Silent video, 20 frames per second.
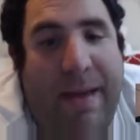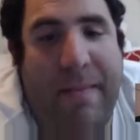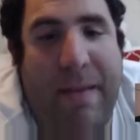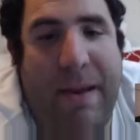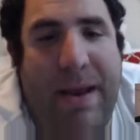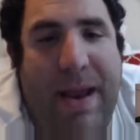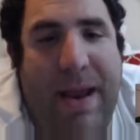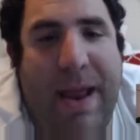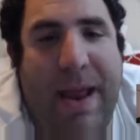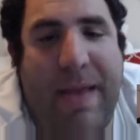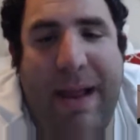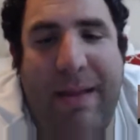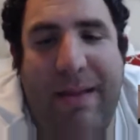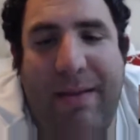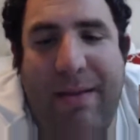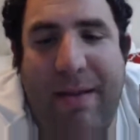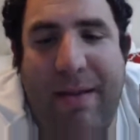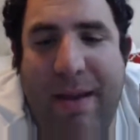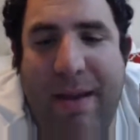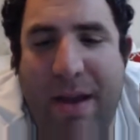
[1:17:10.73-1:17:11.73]
I mean, and
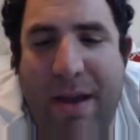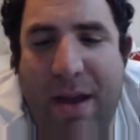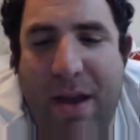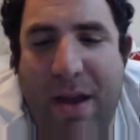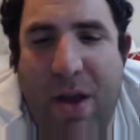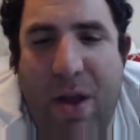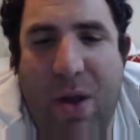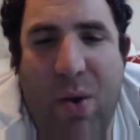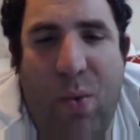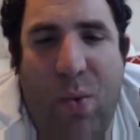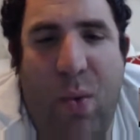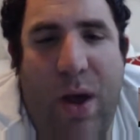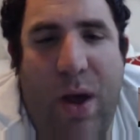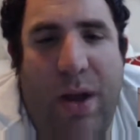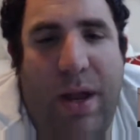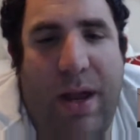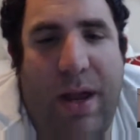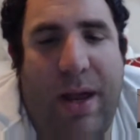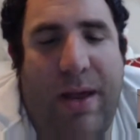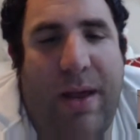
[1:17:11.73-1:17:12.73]
that's
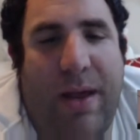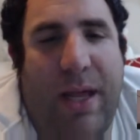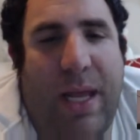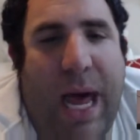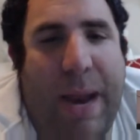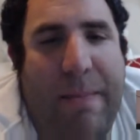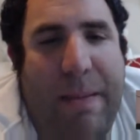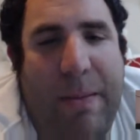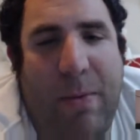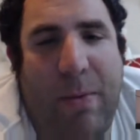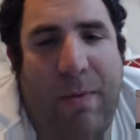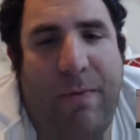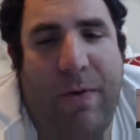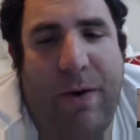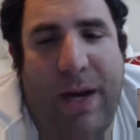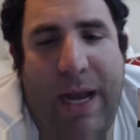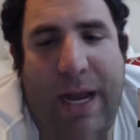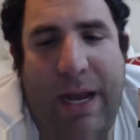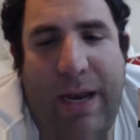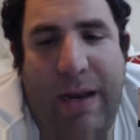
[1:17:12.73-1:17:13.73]
what a lot of people
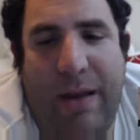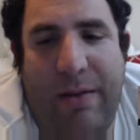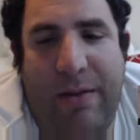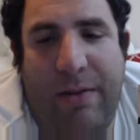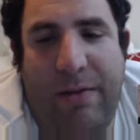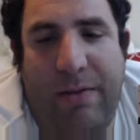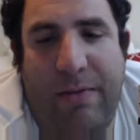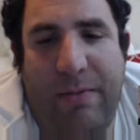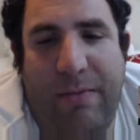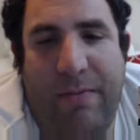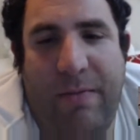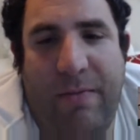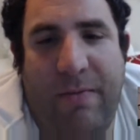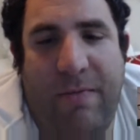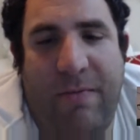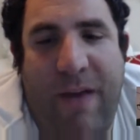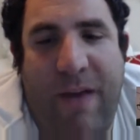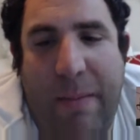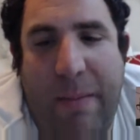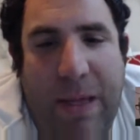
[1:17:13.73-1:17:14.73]
forget is
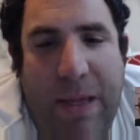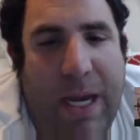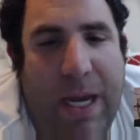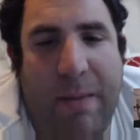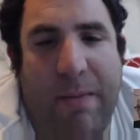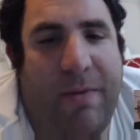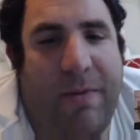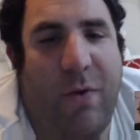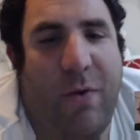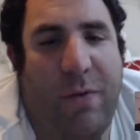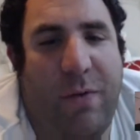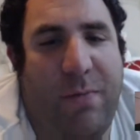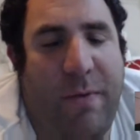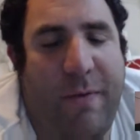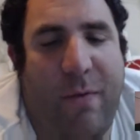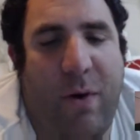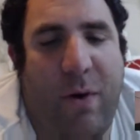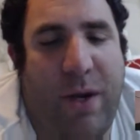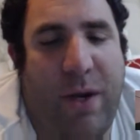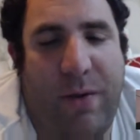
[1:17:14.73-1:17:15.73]
family comes first
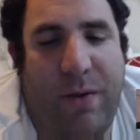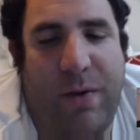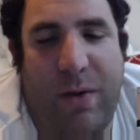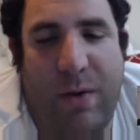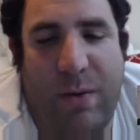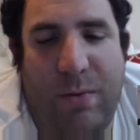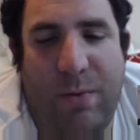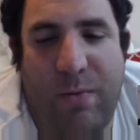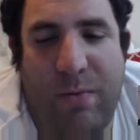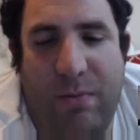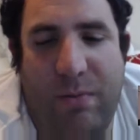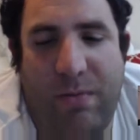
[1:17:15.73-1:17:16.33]
before YouTube.